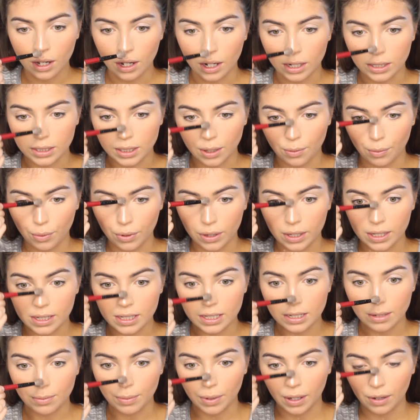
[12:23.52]
as I want
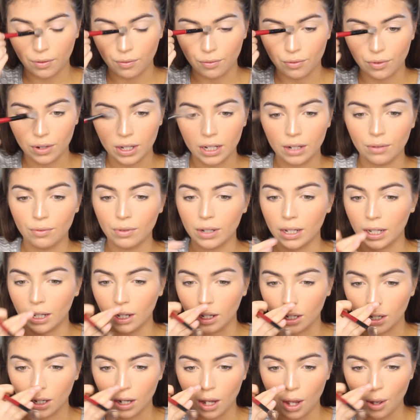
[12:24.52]
this to be really, really
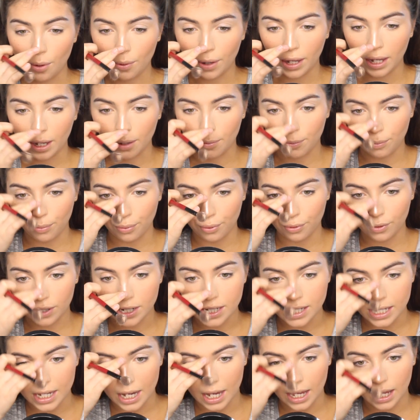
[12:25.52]
glowy and
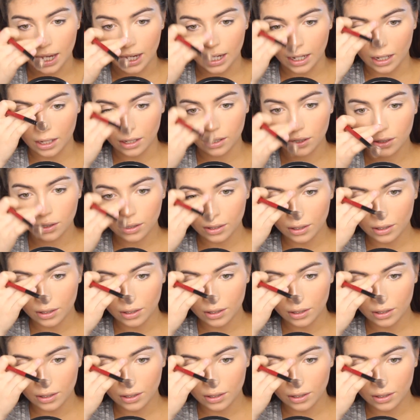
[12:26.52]
pretty.